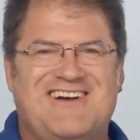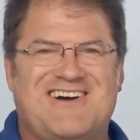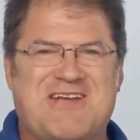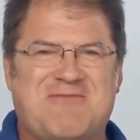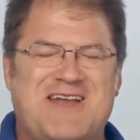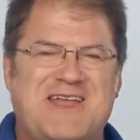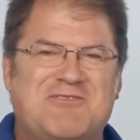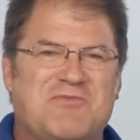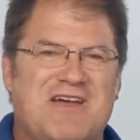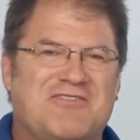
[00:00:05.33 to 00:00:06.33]
Hi, my name is
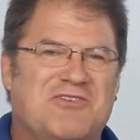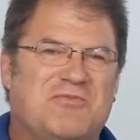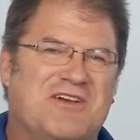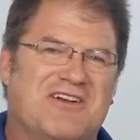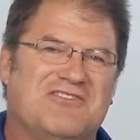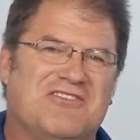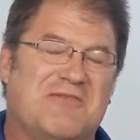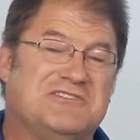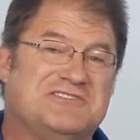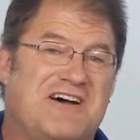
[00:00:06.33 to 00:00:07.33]
Matthew Pierce.
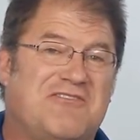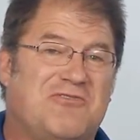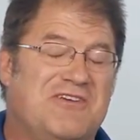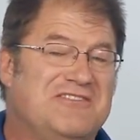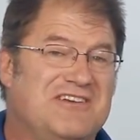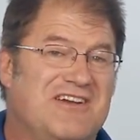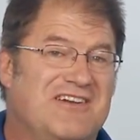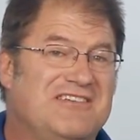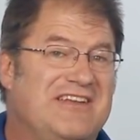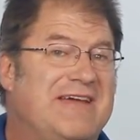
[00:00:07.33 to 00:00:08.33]
I'm a software engineer
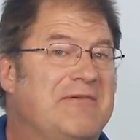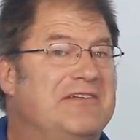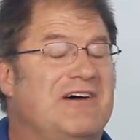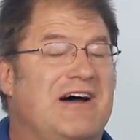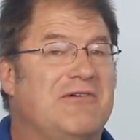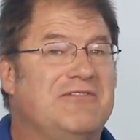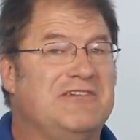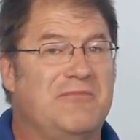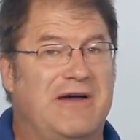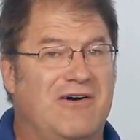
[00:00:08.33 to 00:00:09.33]
and today I'm going to talk with
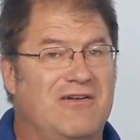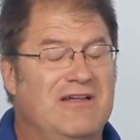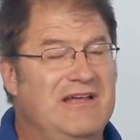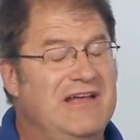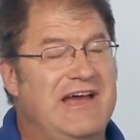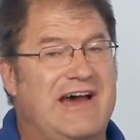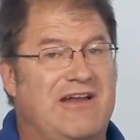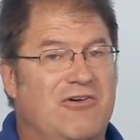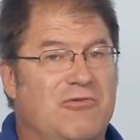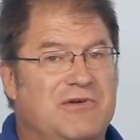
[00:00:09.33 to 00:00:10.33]
you about how to
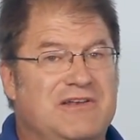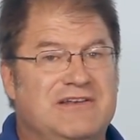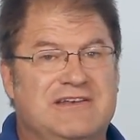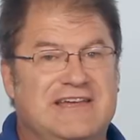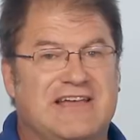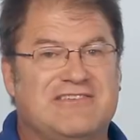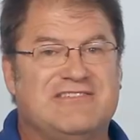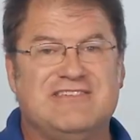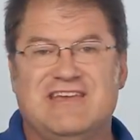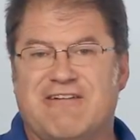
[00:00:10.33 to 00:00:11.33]
open
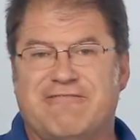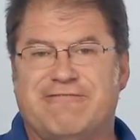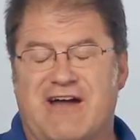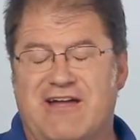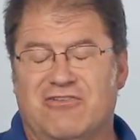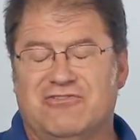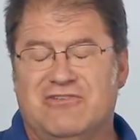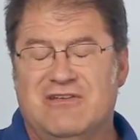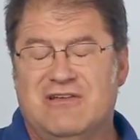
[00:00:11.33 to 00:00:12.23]
DSCF files.